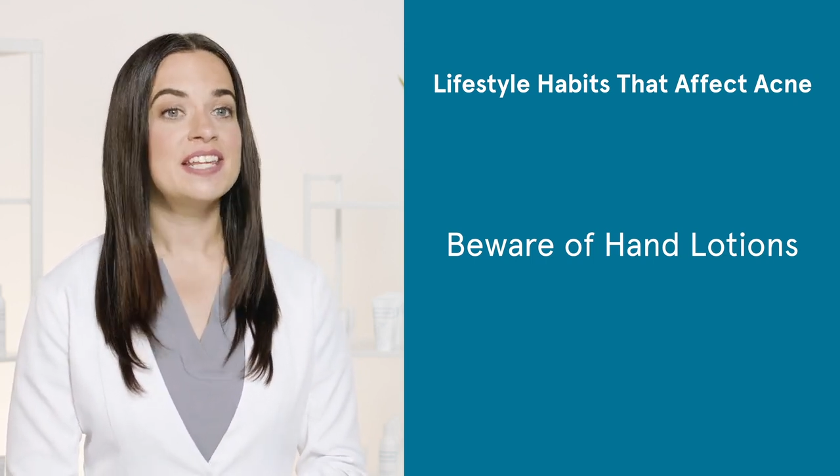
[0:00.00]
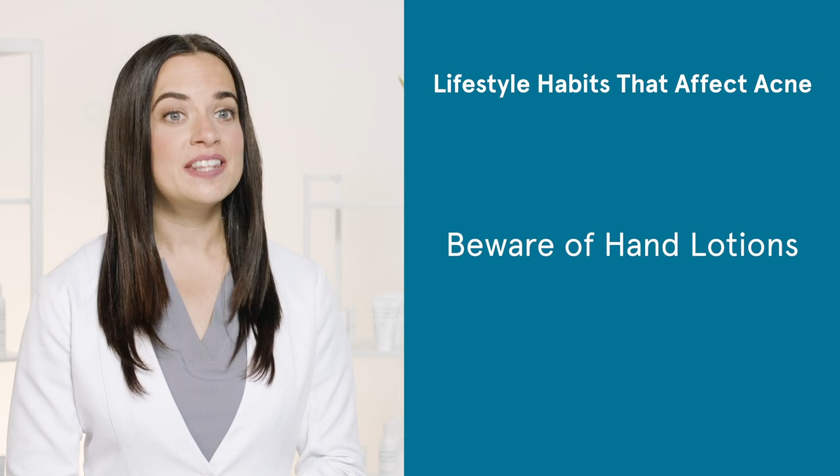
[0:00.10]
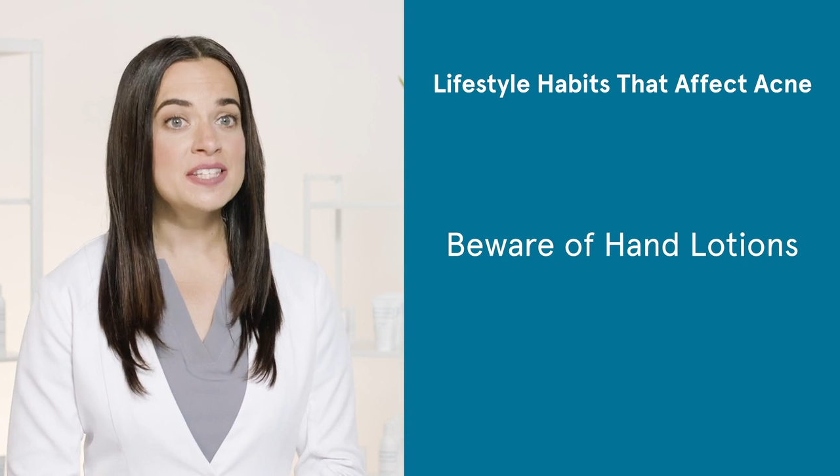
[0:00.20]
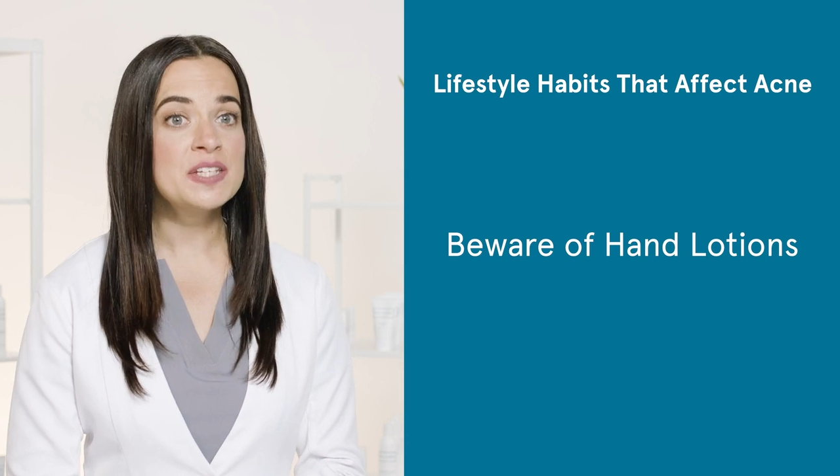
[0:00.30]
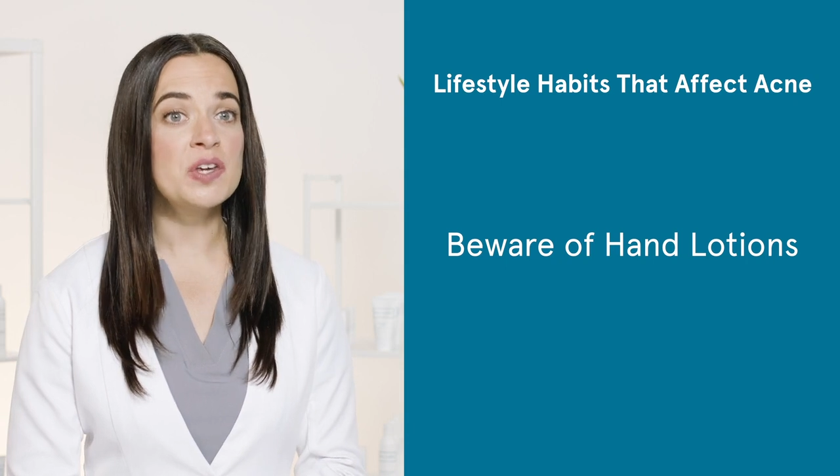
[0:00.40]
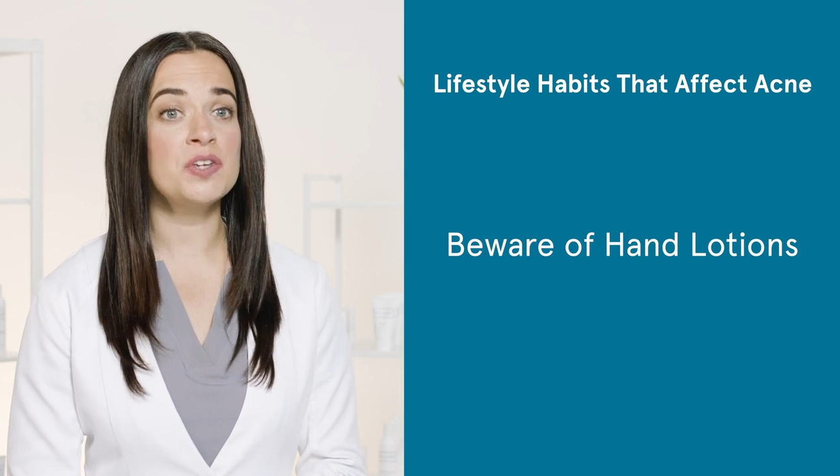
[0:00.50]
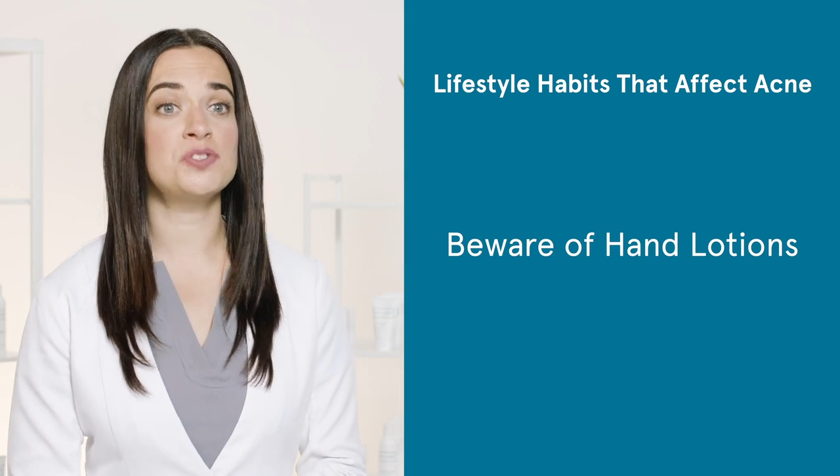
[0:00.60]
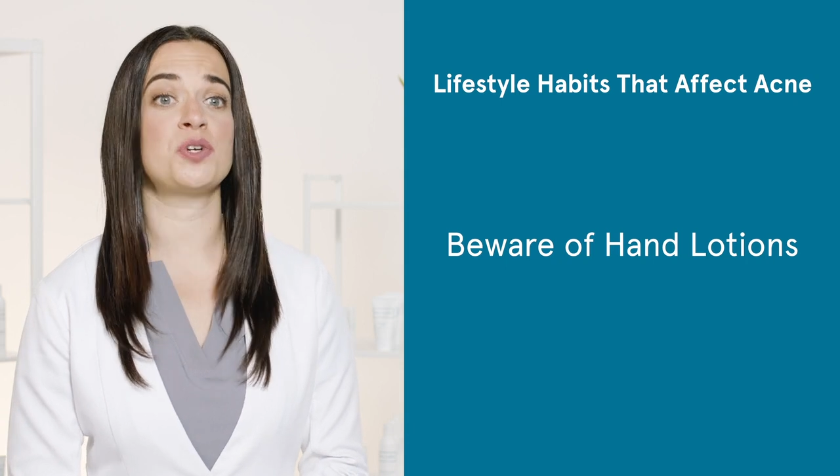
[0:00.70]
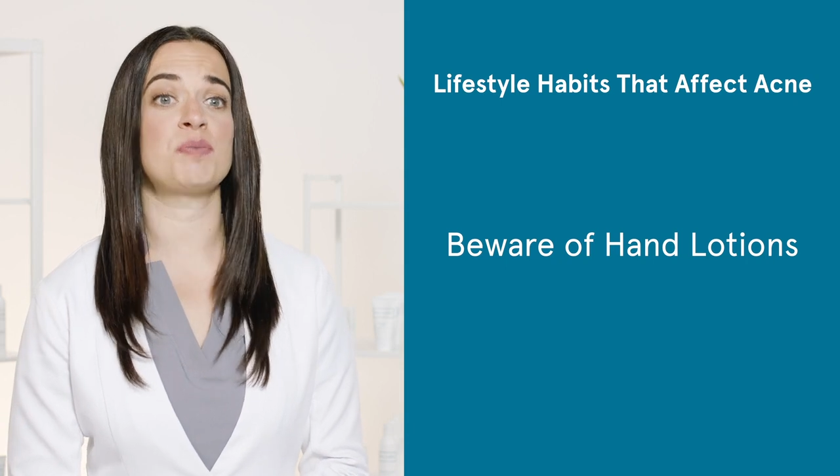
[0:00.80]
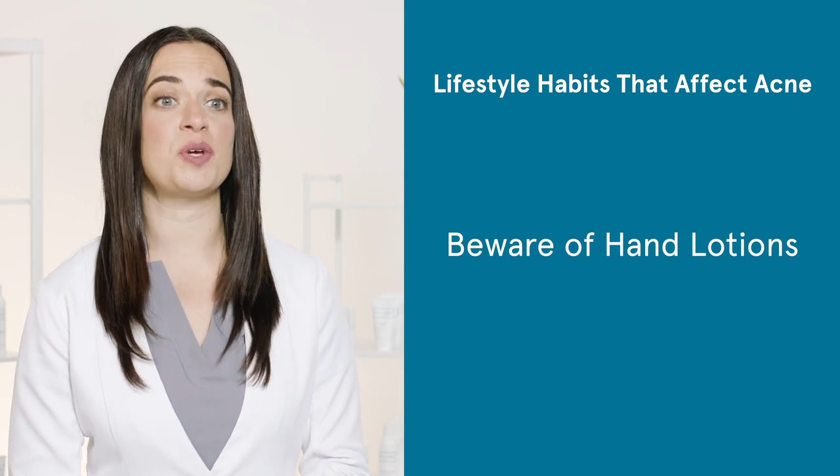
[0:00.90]
this could
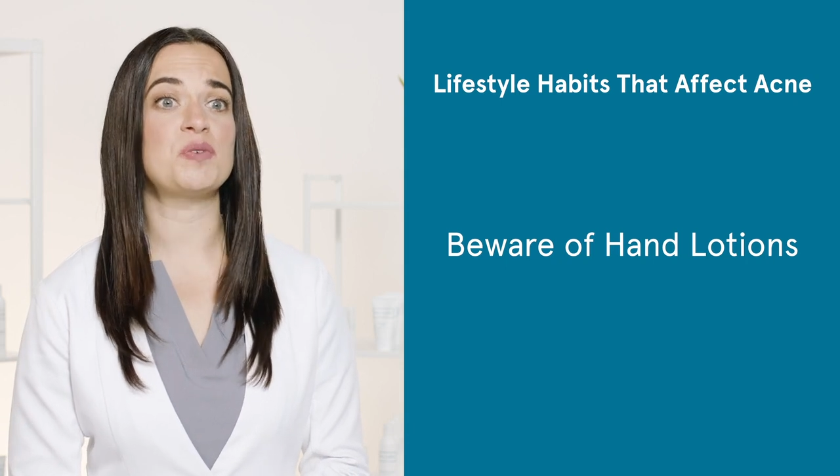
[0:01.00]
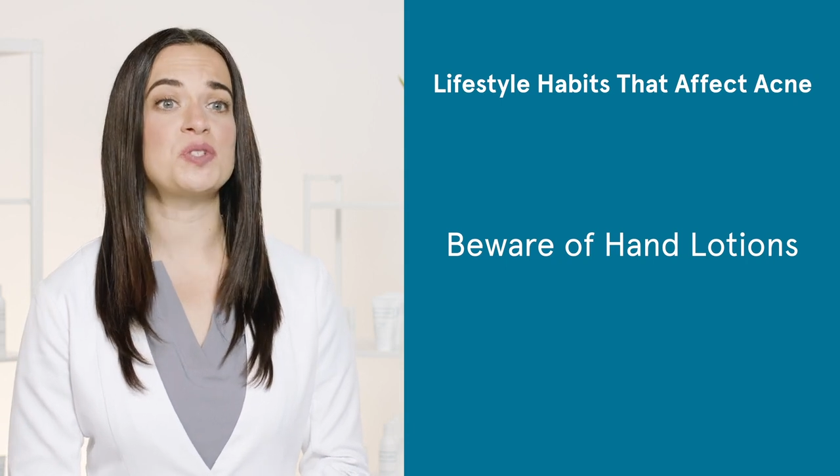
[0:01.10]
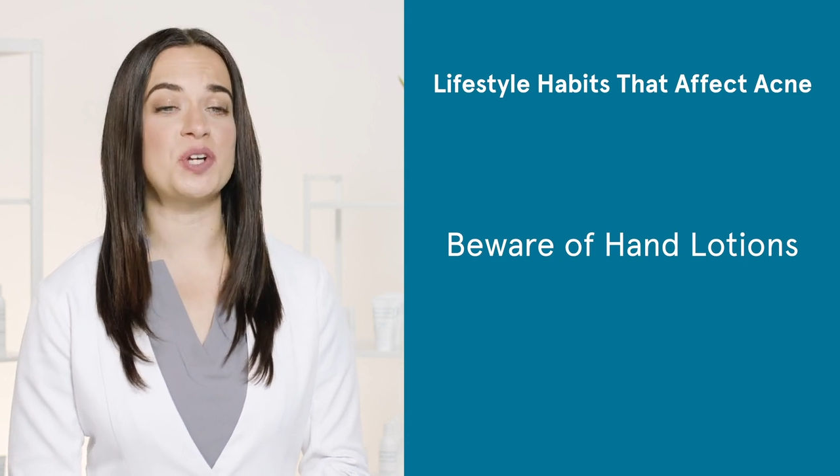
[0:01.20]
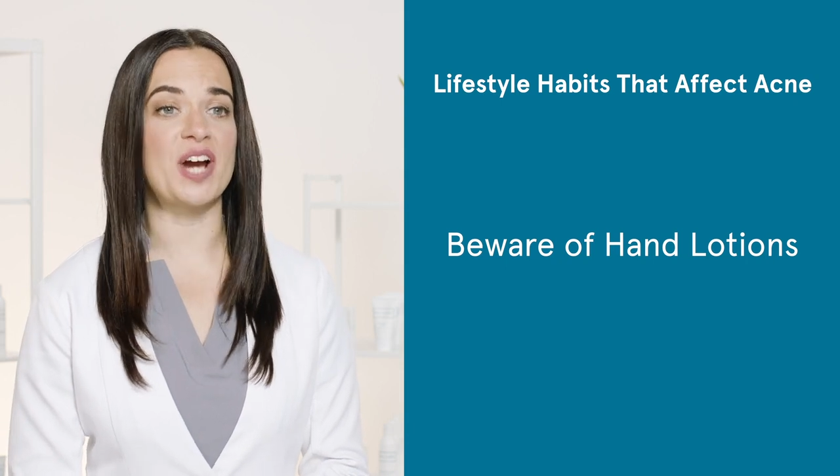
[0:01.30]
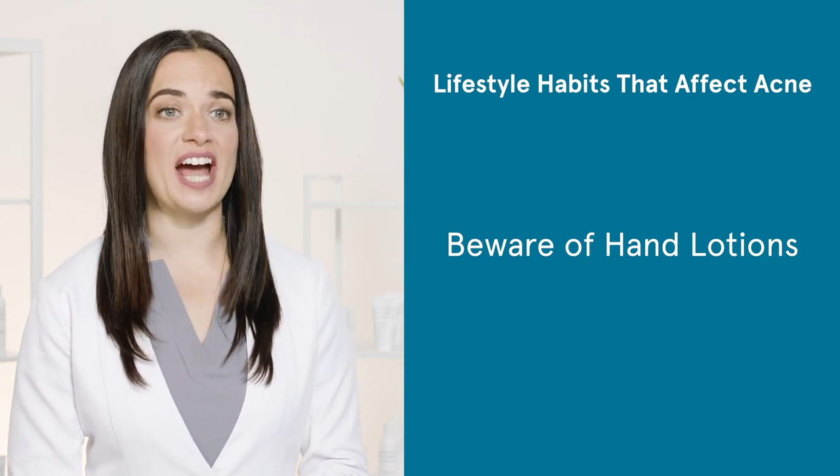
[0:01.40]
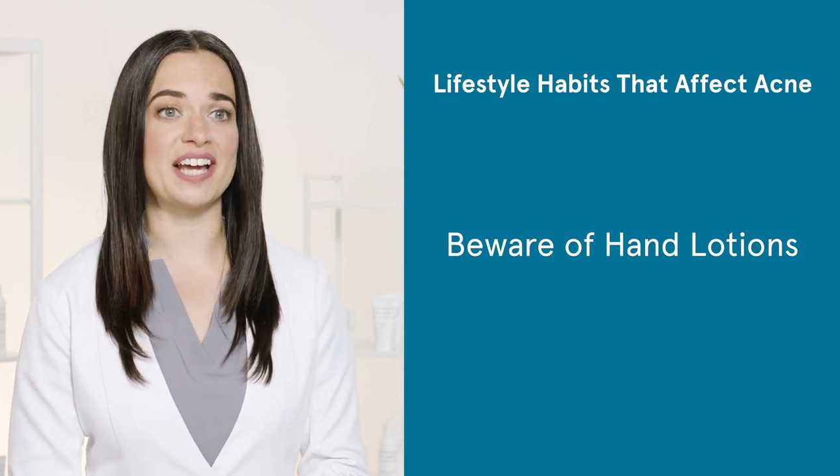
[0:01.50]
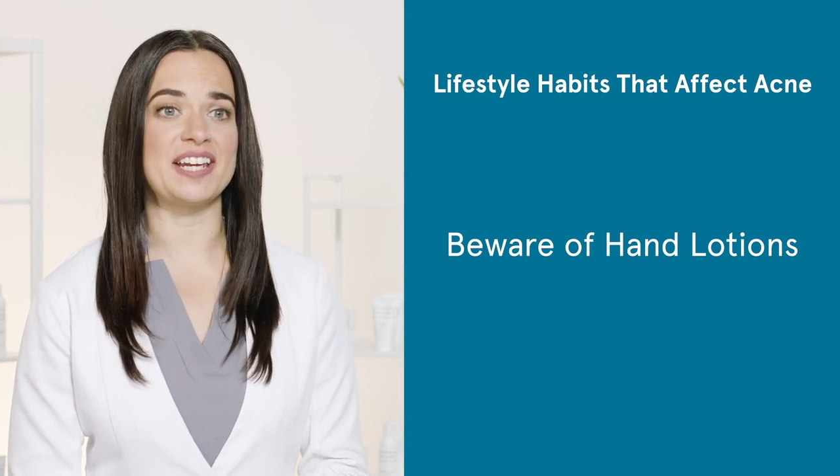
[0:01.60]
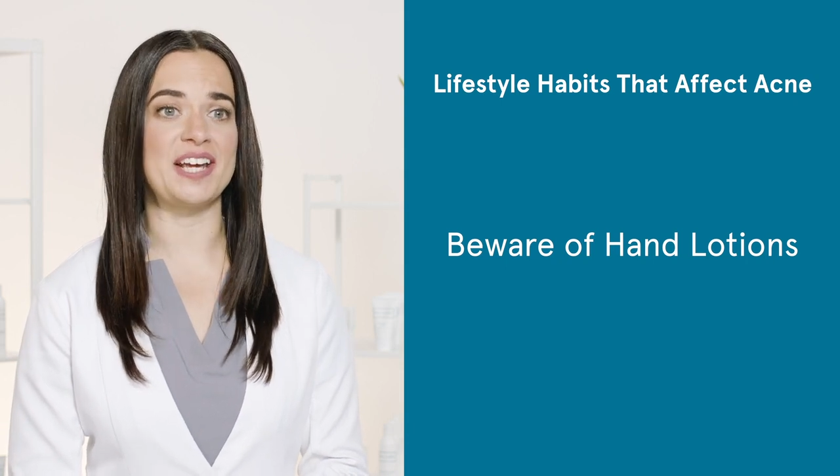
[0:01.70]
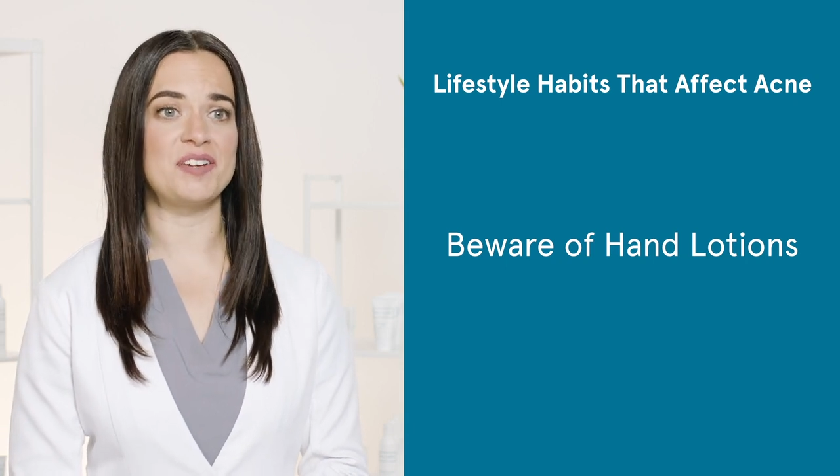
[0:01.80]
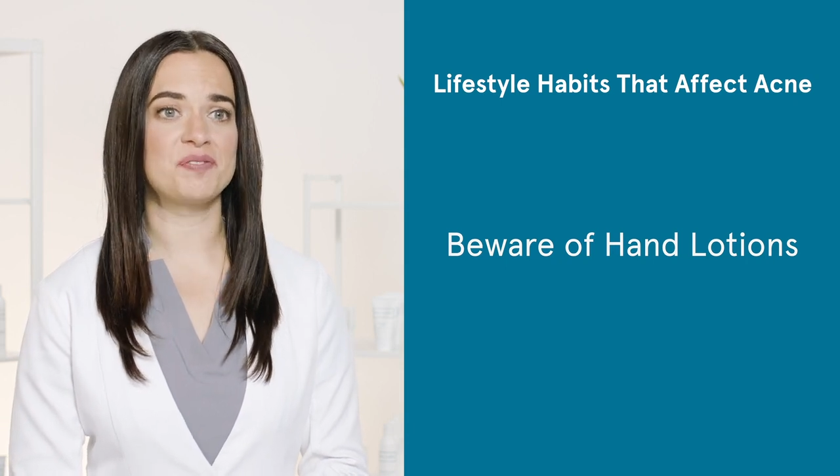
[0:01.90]
contribute to your
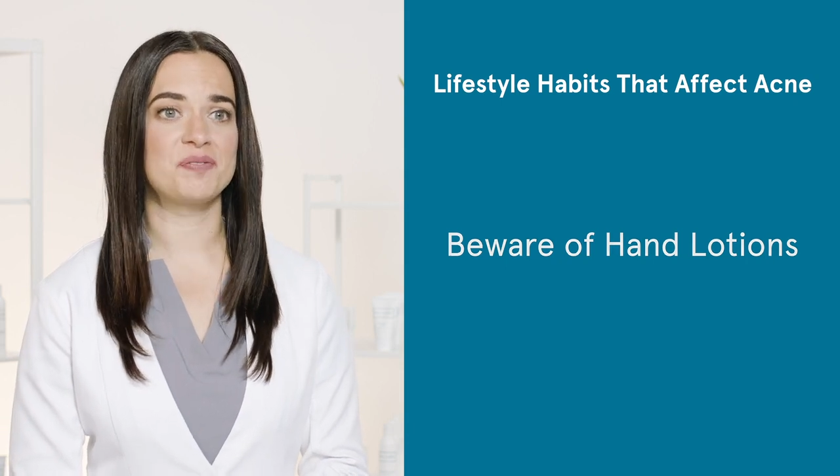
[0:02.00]
acne.